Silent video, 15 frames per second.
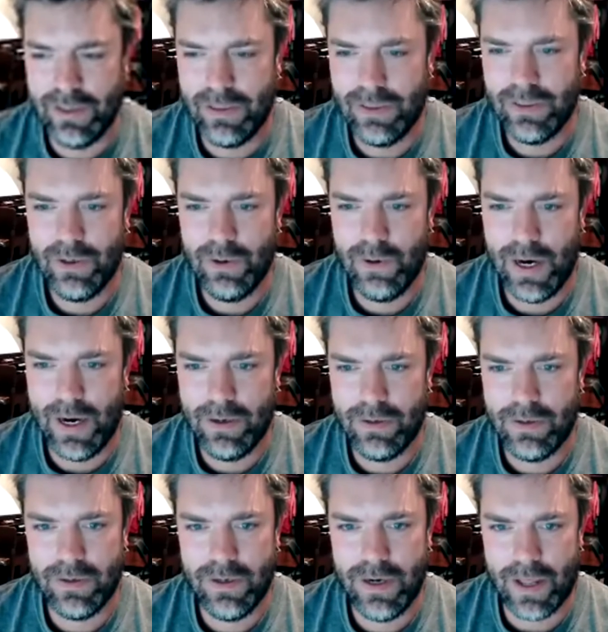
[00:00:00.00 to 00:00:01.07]
who had
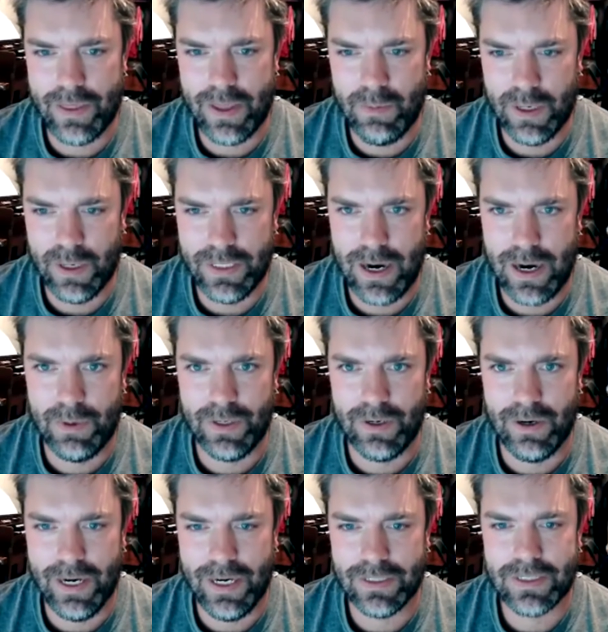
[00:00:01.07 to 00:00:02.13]
nothing but time on their
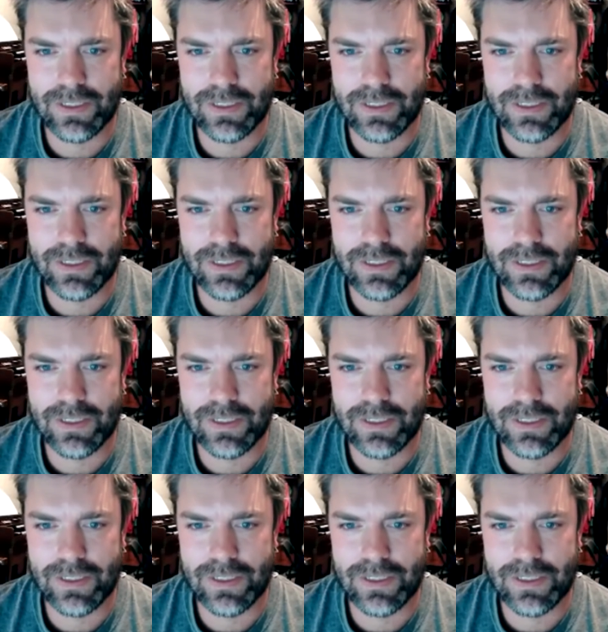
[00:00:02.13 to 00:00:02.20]
hands.